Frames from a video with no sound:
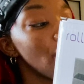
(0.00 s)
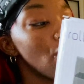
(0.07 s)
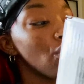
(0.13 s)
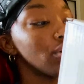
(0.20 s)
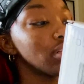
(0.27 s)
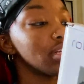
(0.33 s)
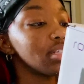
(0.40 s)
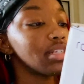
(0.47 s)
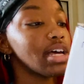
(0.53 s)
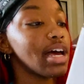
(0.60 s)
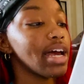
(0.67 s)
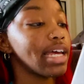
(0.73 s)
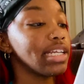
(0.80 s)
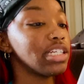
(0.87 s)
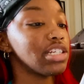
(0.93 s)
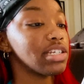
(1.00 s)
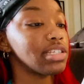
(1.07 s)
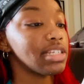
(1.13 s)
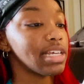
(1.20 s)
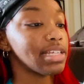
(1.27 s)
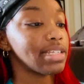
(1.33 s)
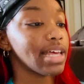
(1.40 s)
On the side, it just
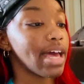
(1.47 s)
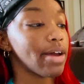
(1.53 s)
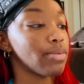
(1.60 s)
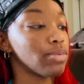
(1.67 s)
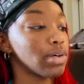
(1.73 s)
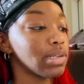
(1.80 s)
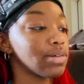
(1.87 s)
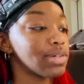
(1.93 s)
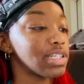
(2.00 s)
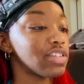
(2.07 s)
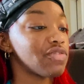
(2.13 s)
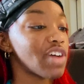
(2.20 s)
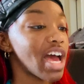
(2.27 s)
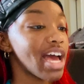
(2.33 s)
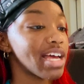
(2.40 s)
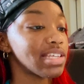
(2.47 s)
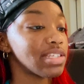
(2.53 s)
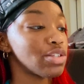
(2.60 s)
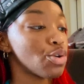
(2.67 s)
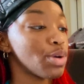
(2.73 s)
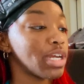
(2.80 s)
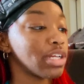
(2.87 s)
says that Rollo is fast,
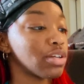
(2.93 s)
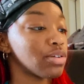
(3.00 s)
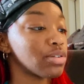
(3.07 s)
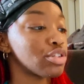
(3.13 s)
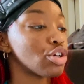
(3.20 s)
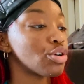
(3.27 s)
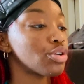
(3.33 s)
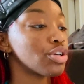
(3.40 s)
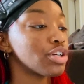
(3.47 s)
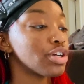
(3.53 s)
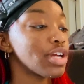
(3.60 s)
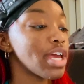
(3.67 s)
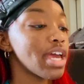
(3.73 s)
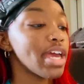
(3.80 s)
no ink, no toner.